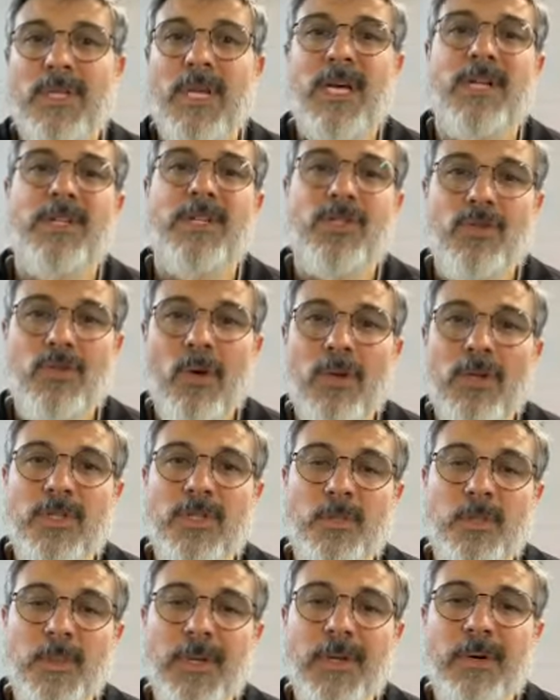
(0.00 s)
had a strong
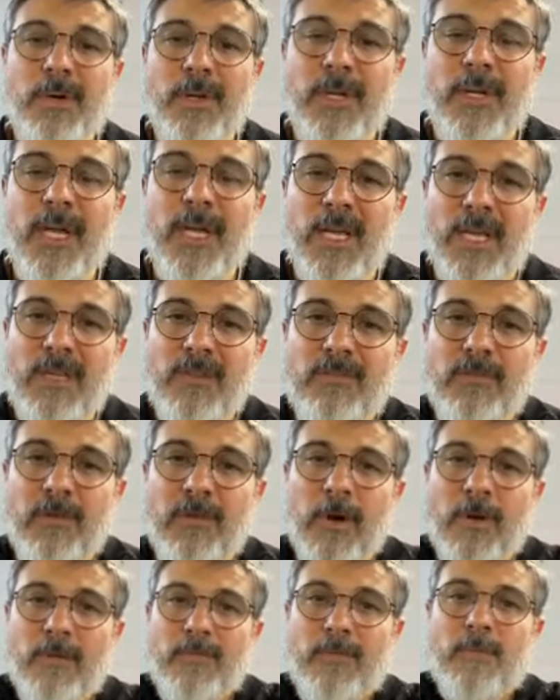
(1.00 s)
spirit and he
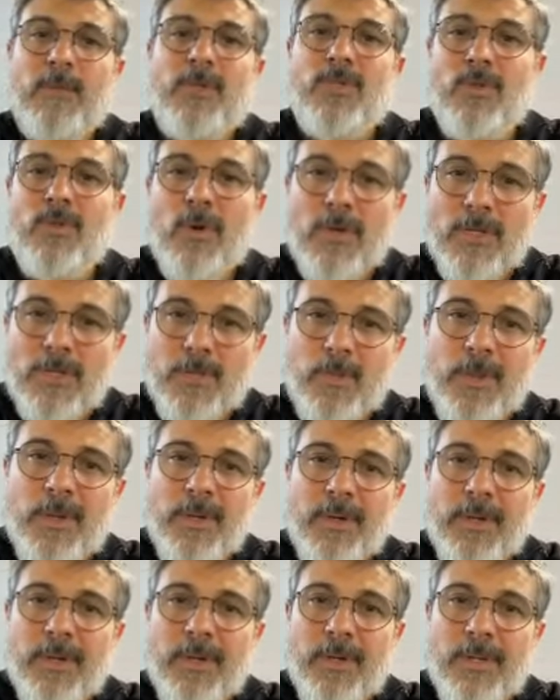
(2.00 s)
fought from a strong
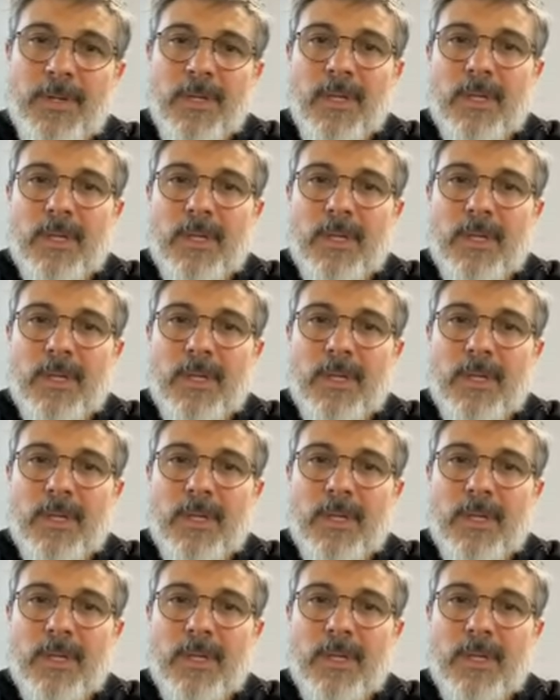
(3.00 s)
spirit.